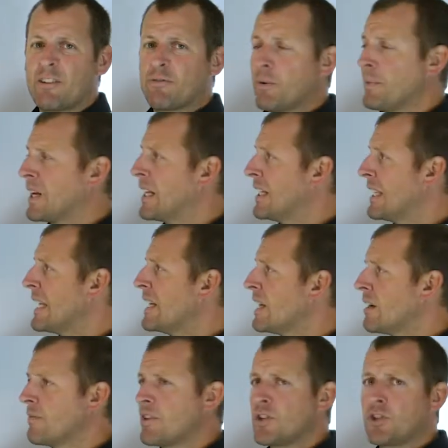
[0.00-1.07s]
from the cleaning
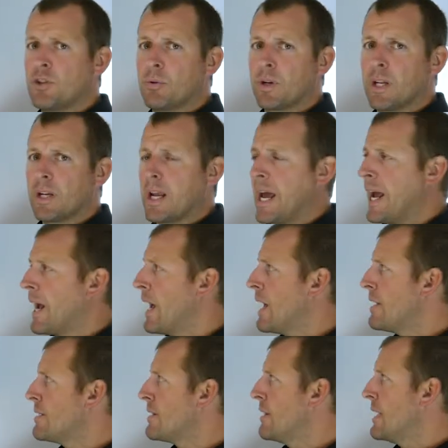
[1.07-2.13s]
of this unit
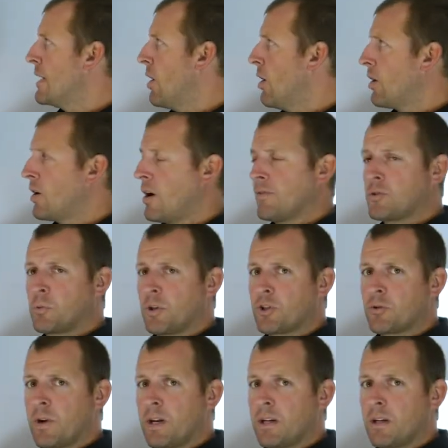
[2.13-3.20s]
and the on-off
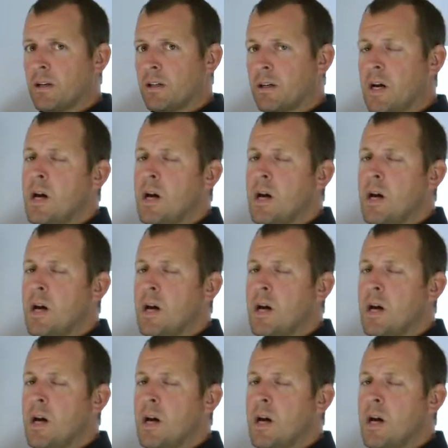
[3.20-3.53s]
switch right here,